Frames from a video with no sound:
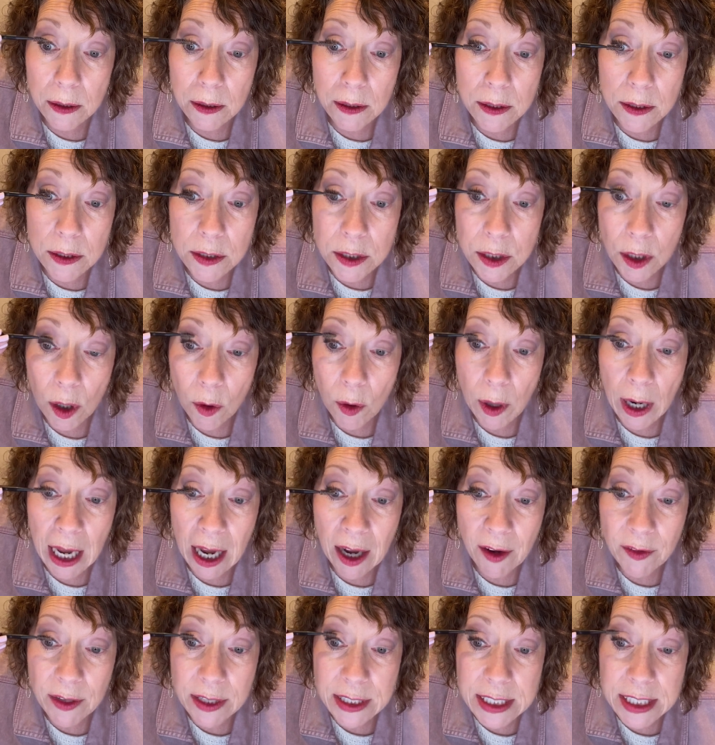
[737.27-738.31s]
So
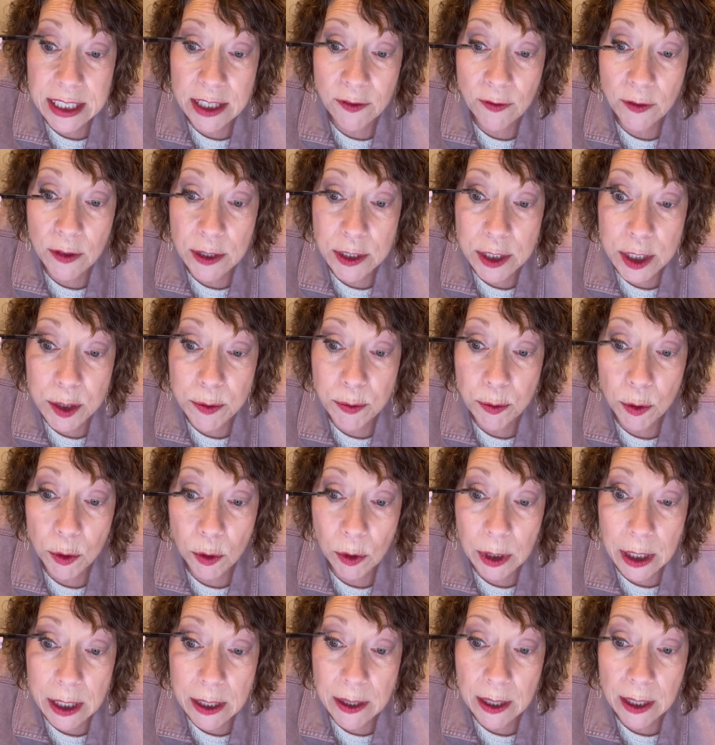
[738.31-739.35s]
have a different
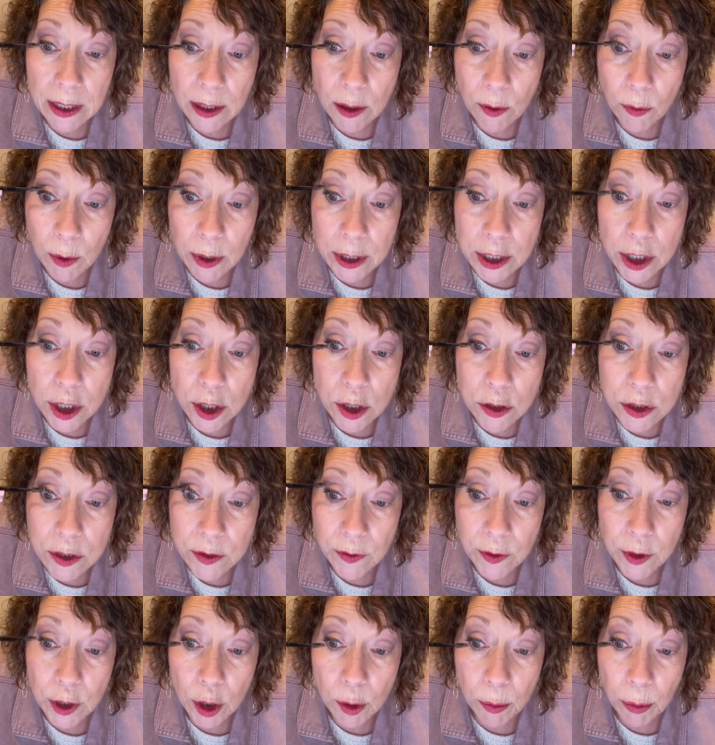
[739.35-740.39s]
spoolie than the one you use
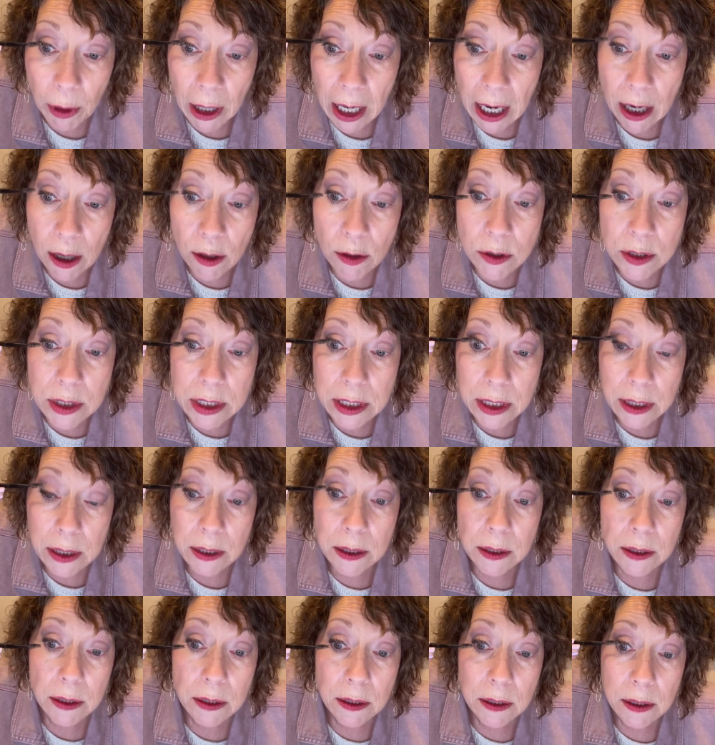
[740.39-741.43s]
for your brows.
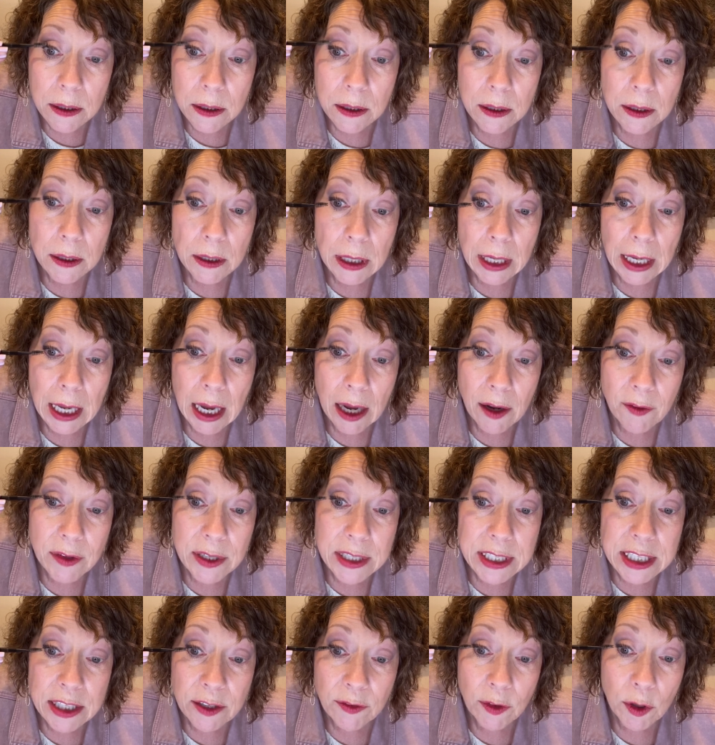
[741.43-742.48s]
Have a
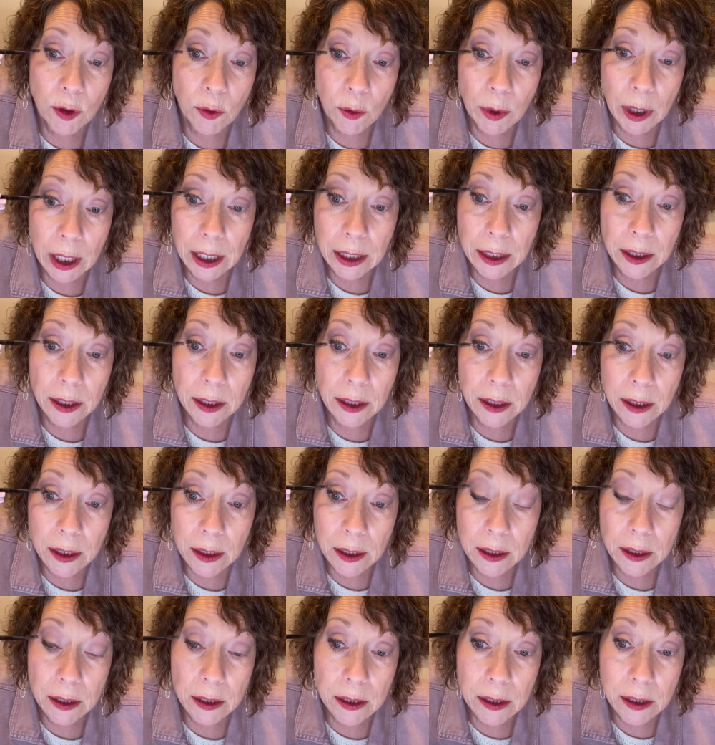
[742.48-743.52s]
different one
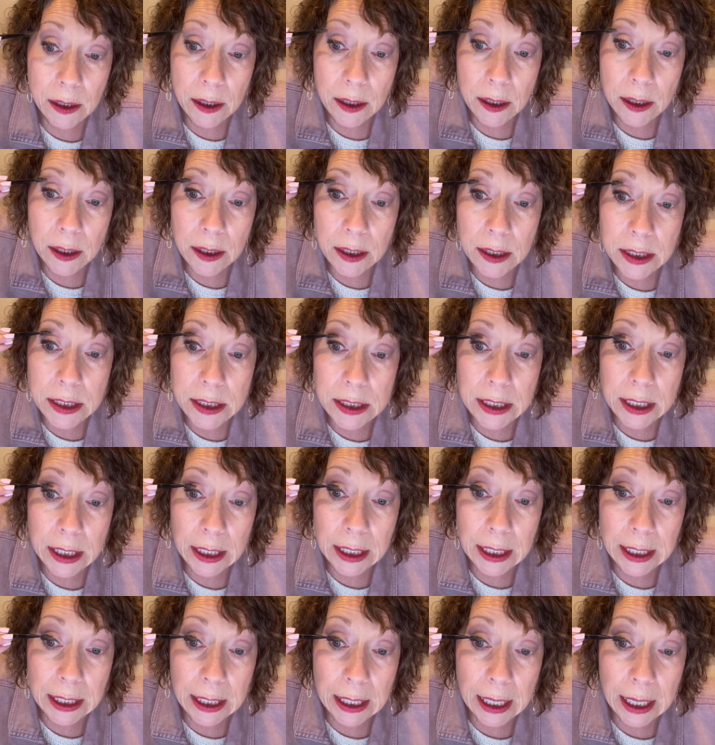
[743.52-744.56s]
to
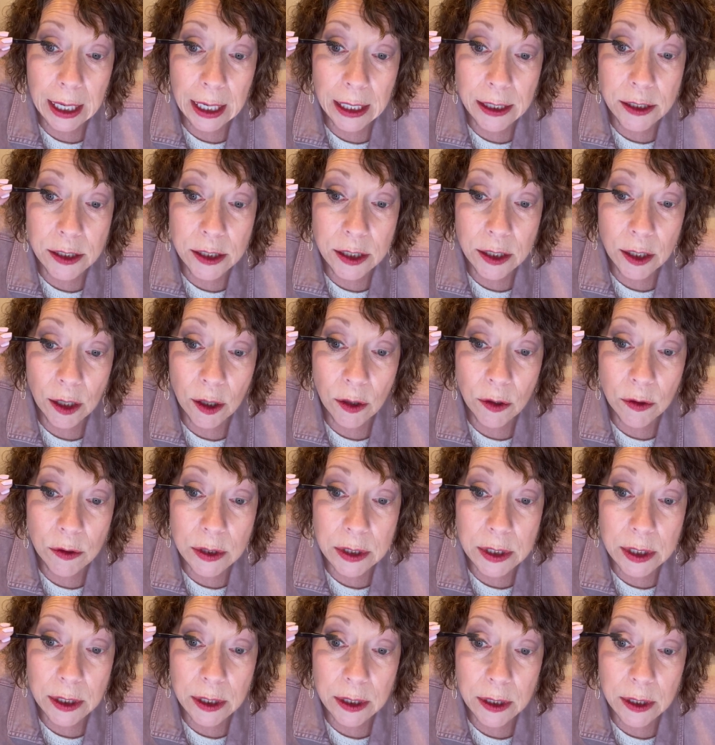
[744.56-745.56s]
catch those